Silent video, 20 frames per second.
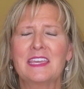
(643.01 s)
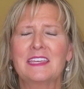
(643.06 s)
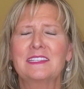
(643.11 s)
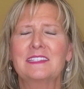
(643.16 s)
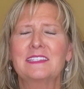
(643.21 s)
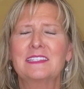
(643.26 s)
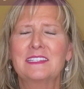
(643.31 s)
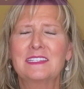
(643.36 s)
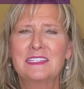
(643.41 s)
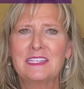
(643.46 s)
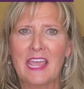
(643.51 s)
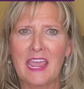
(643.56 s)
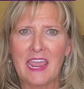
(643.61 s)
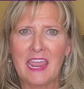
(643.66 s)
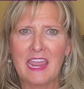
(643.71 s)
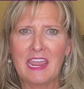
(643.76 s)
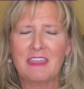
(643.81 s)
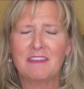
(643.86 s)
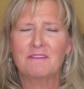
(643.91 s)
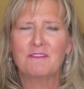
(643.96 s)

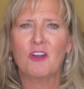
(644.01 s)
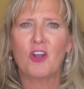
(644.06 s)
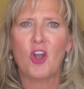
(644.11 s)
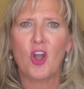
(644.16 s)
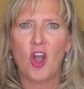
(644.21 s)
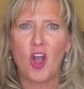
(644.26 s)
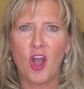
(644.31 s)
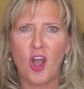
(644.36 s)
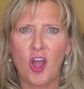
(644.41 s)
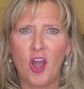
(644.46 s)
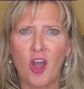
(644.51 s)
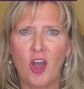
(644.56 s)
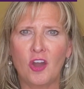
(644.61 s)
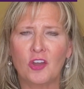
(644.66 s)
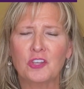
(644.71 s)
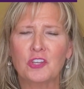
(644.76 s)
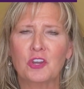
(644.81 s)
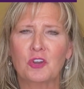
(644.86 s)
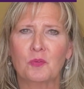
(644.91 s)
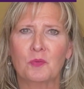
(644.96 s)
Save all
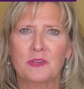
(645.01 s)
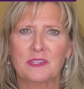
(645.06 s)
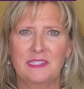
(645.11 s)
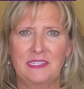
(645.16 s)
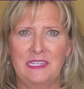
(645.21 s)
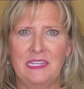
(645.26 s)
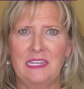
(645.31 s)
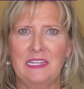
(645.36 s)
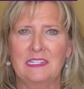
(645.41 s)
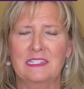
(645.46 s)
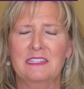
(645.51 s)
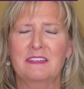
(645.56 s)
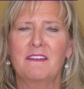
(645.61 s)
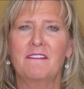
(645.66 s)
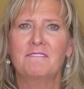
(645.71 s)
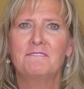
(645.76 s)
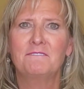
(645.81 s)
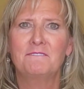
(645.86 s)
your receipts.